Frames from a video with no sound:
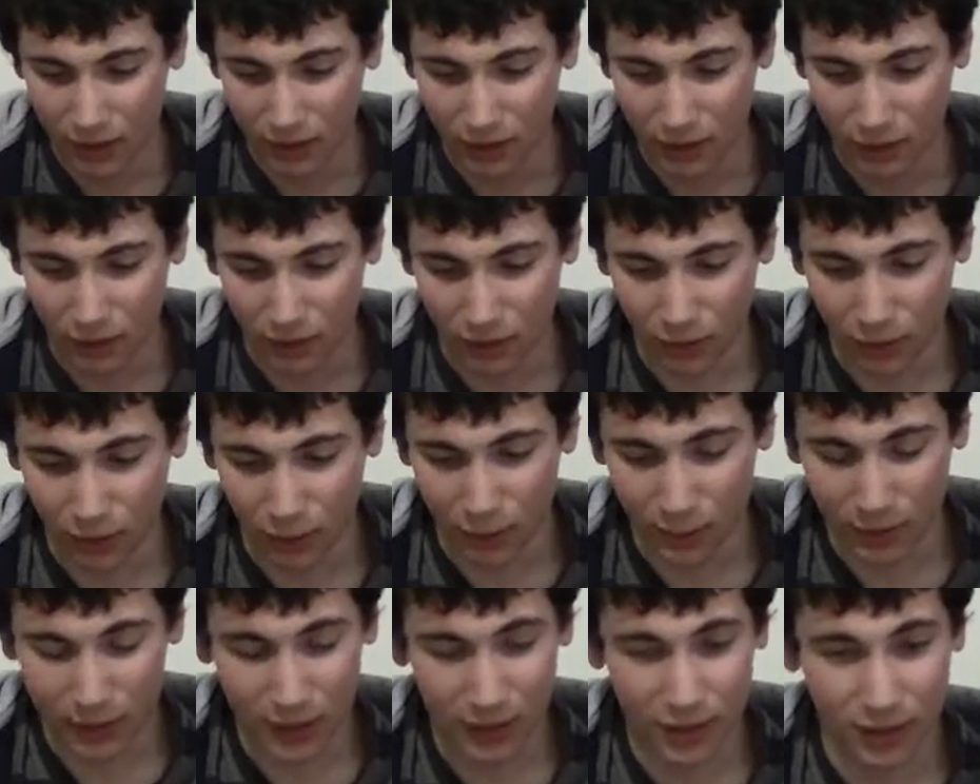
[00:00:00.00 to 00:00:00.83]
So
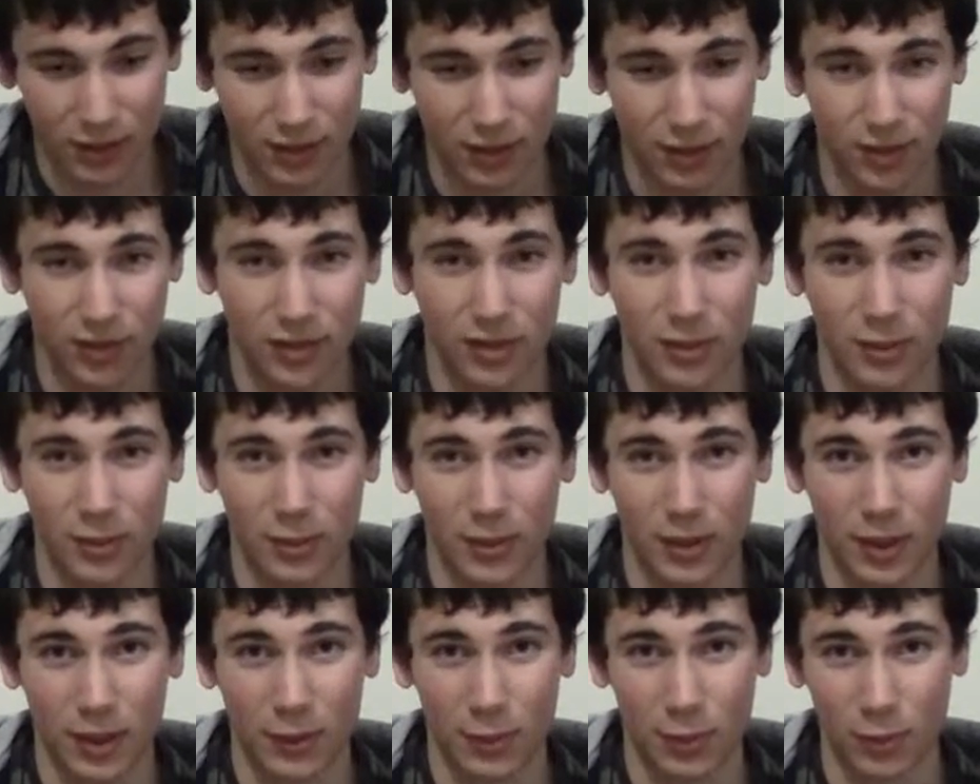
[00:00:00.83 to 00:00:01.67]
we need a system
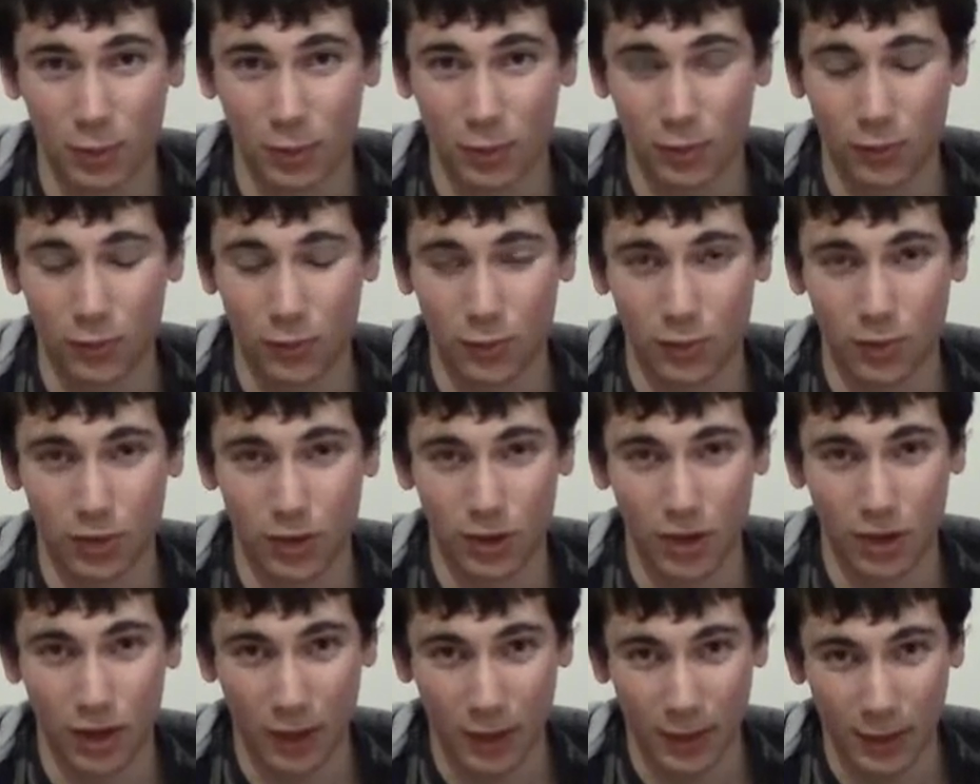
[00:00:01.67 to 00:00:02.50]
that will
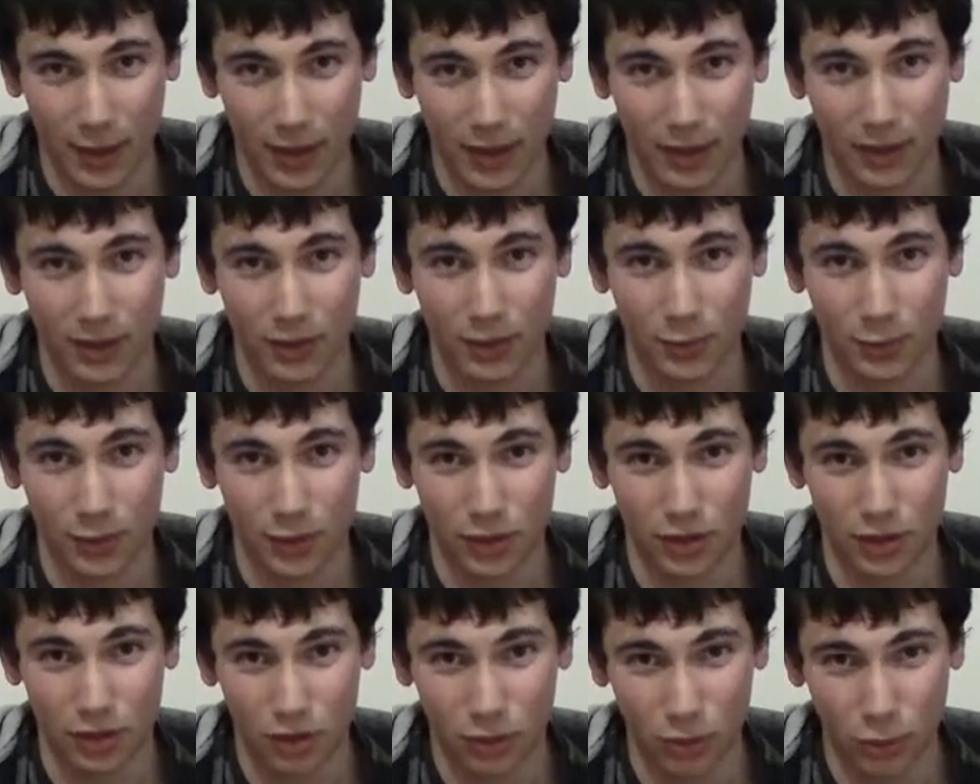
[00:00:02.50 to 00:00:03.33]
automatically
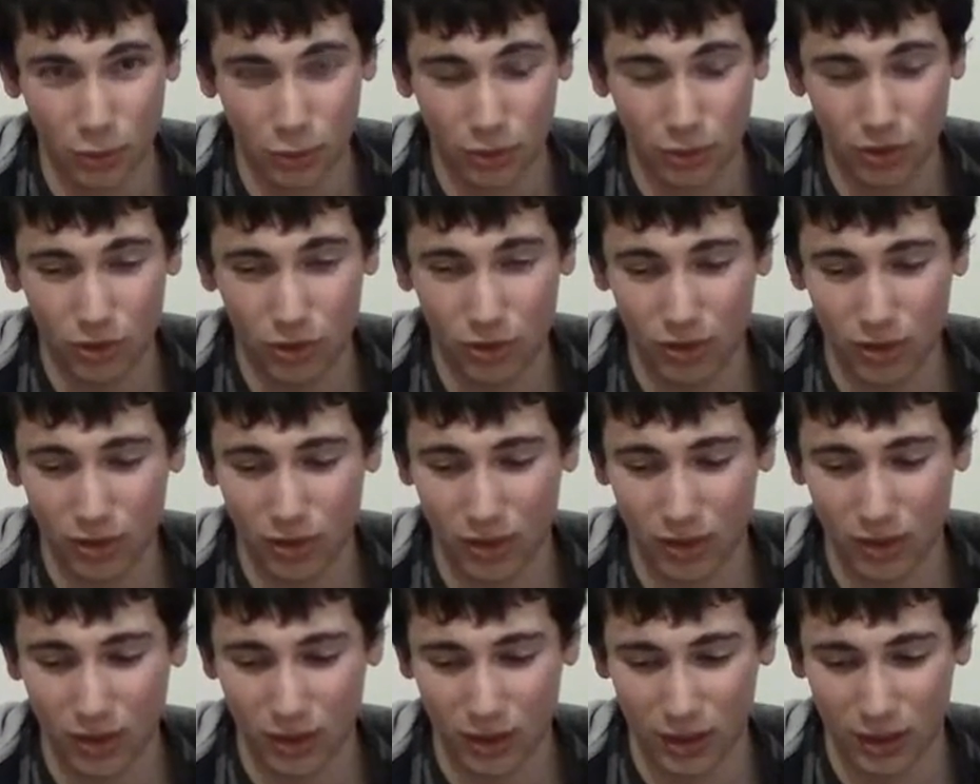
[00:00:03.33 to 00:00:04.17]
reduce
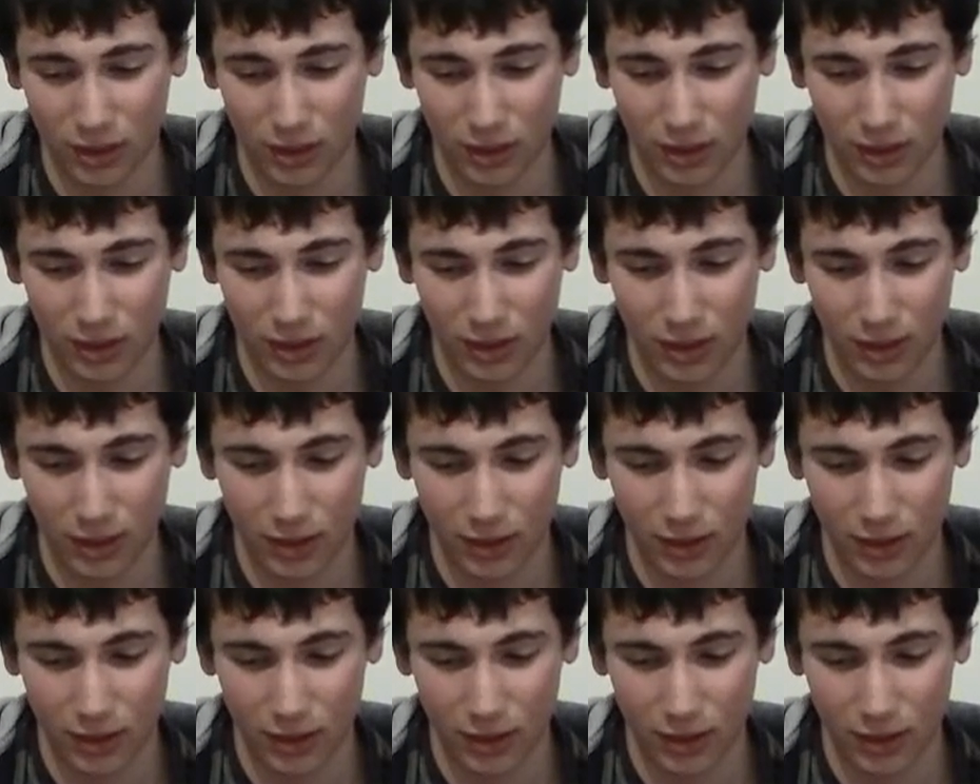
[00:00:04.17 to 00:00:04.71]
the